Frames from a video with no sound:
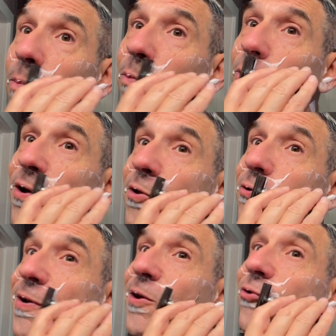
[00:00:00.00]
The other
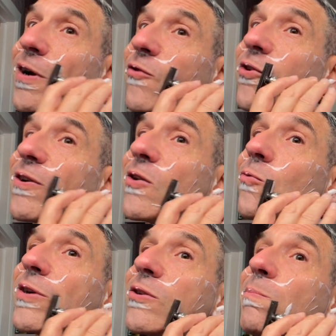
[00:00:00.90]
thing is trying to figure out
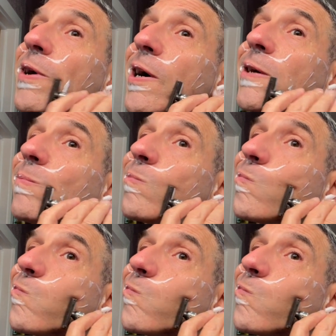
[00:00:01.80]
what to buy.